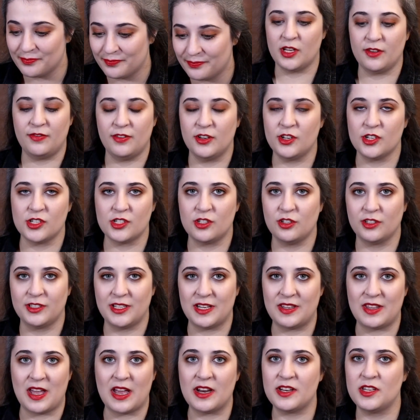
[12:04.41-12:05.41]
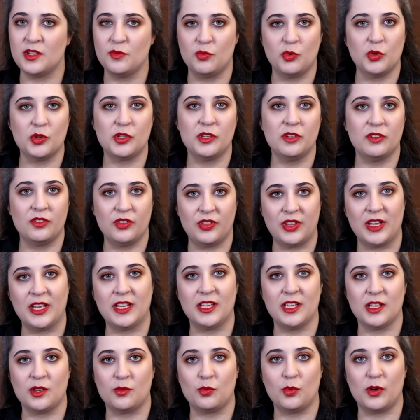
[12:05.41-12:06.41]
If you just looked at that, you wouldn't
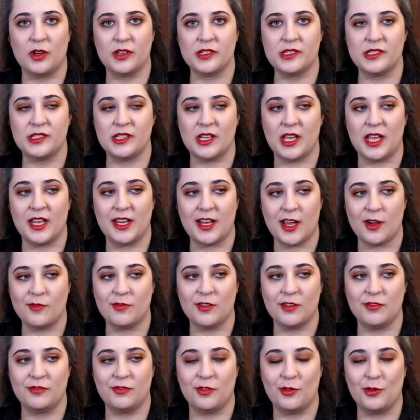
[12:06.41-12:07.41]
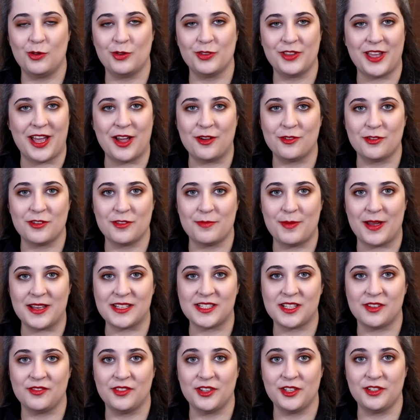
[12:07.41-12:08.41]
think it was a cover for The Hound of the
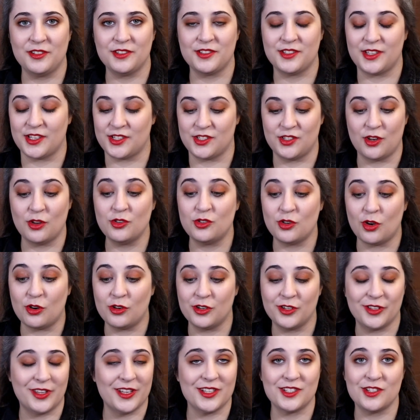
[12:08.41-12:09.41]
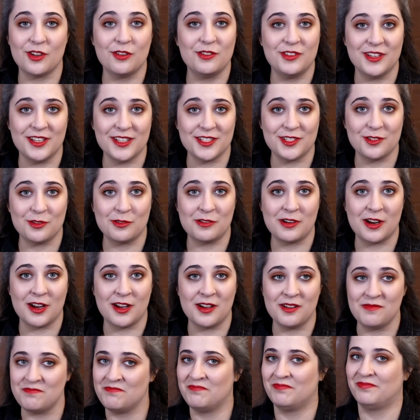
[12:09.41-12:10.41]
Baskervilles. There's no dog, there's no
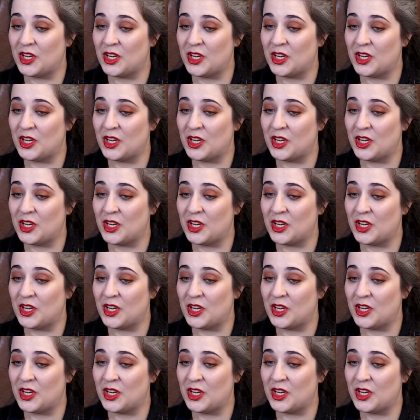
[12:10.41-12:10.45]
deerstalker.